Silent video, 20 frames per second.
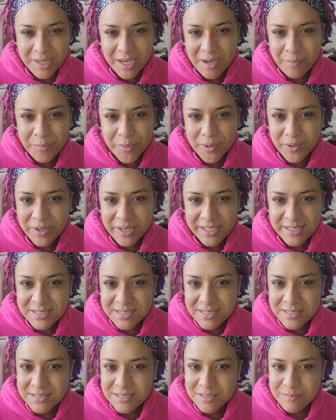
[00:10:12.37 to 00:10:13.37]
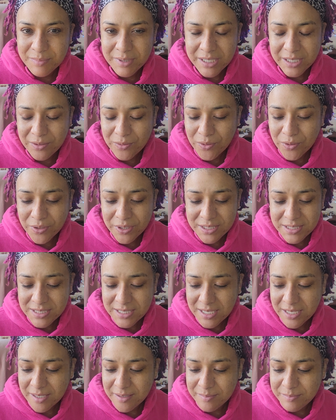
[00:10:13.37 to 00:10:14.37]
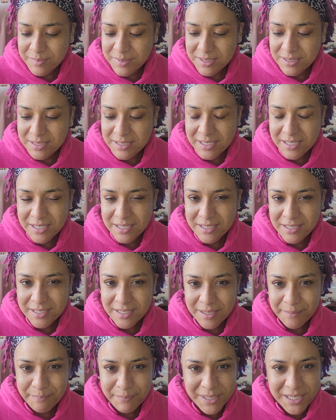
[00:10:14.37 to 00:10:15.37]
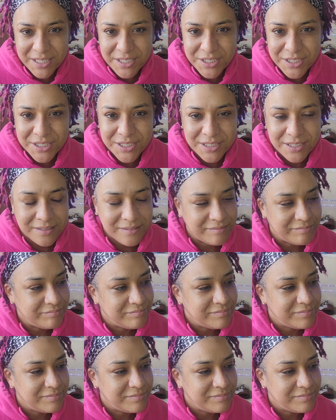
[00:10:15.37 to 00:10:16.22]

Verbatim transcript: I burn ancestor money all the time. And I mention,